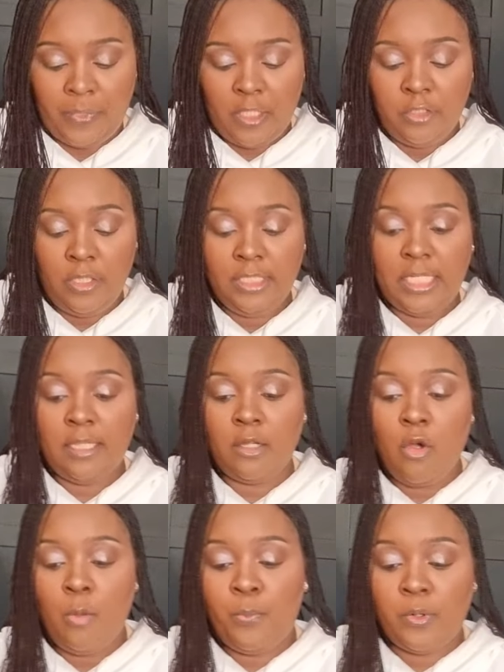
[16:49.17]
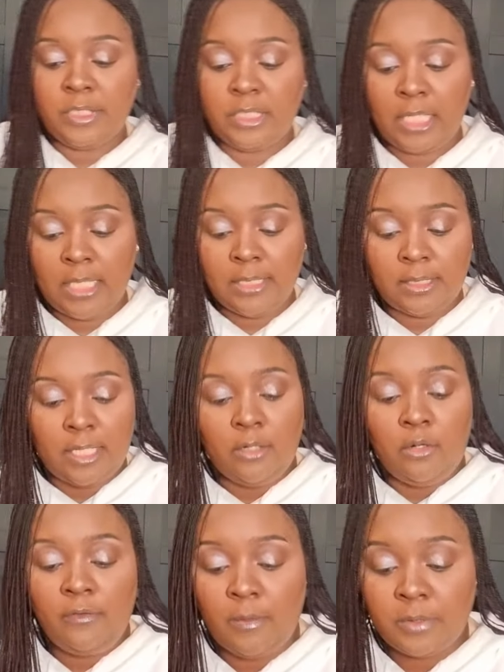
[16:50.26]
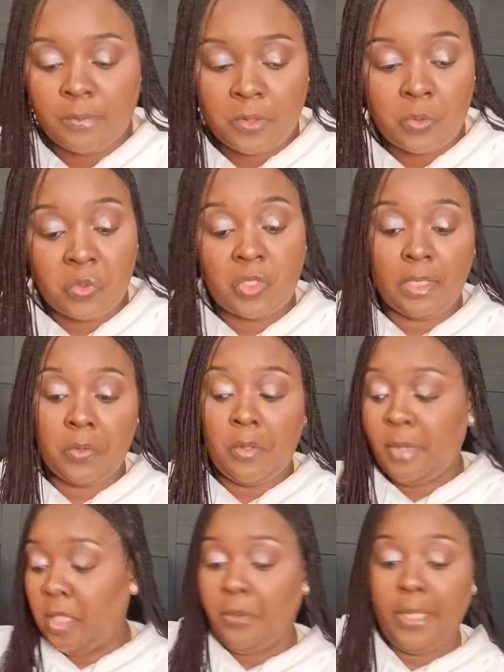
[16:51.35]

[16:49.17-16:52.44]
So these are the GoPro stickers. I don't know if I'm supposed to stick them in.